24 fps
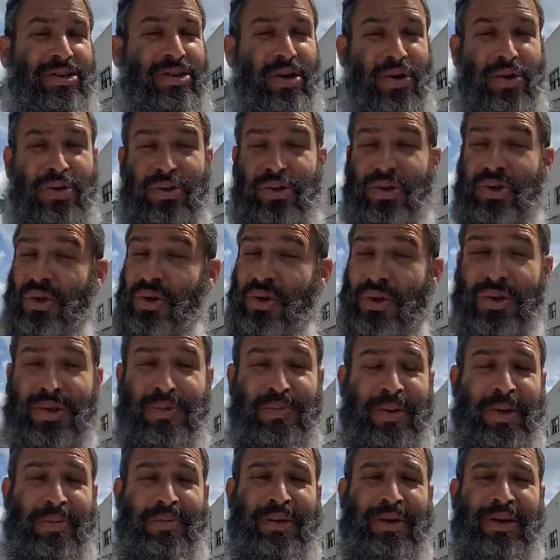Don't use
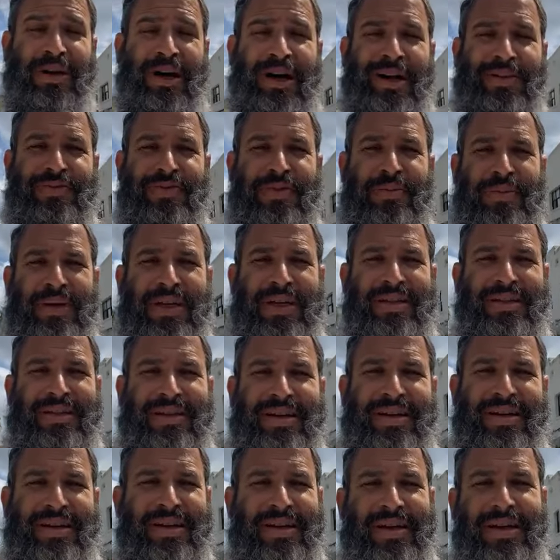people, God forbid,
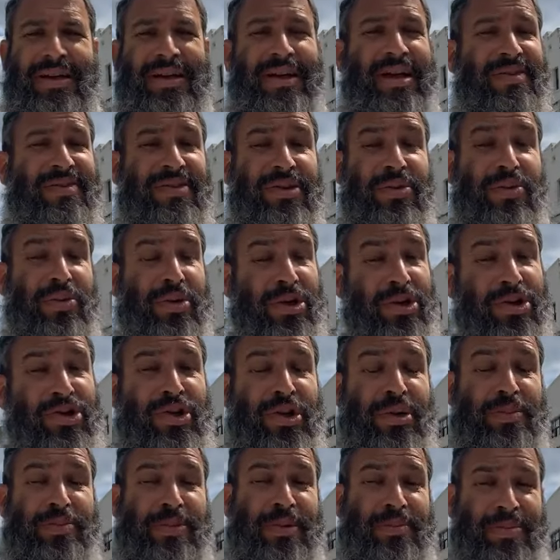and never
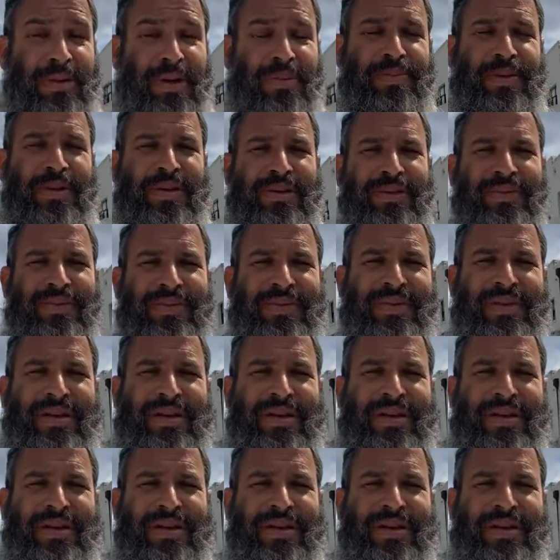worship people.